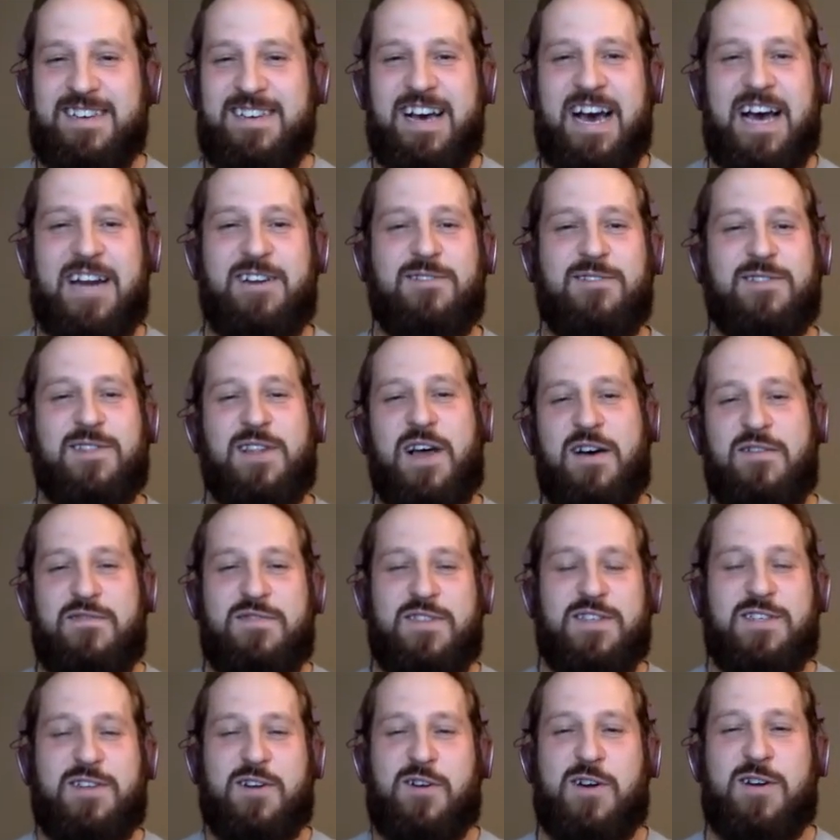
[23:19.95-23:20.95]
I don't love
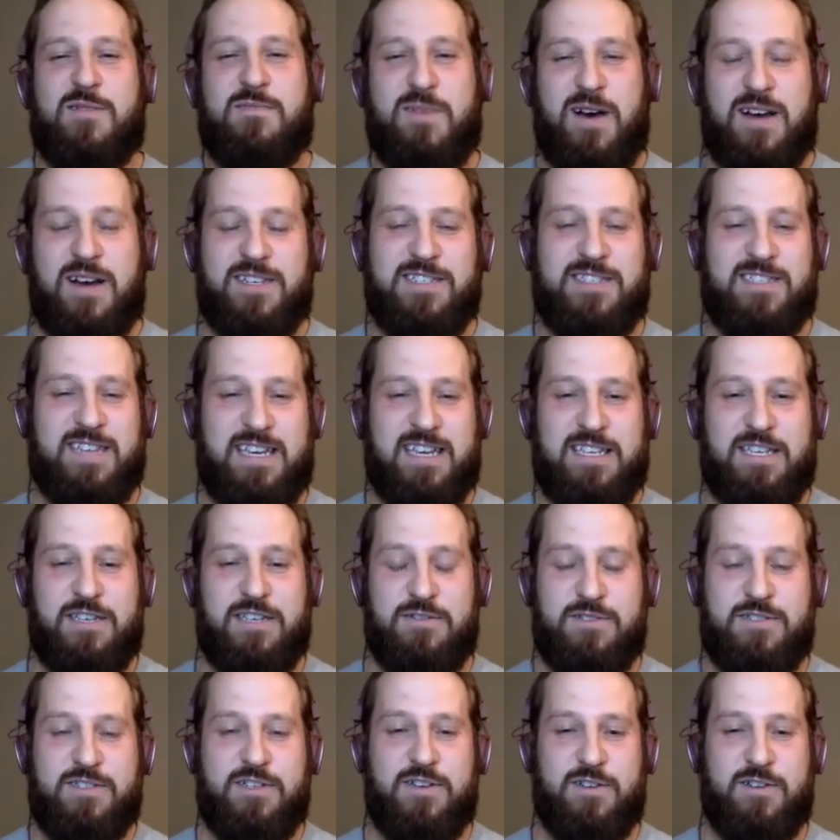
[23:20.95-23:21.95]
the tournament much as I
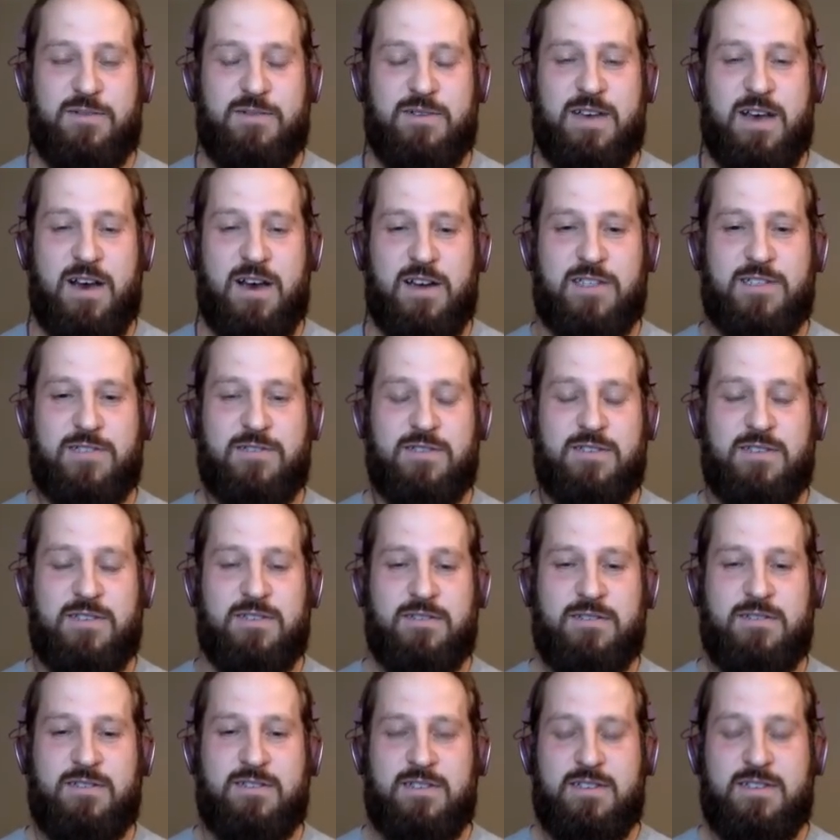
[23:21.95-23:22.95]
used to be honest with
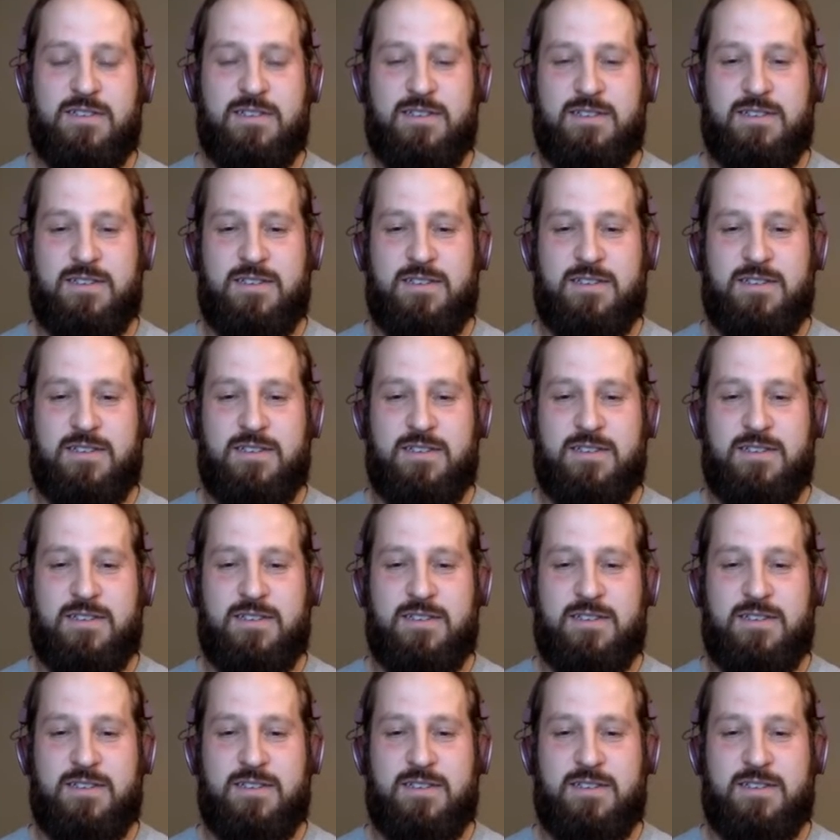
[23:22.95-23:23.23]
you.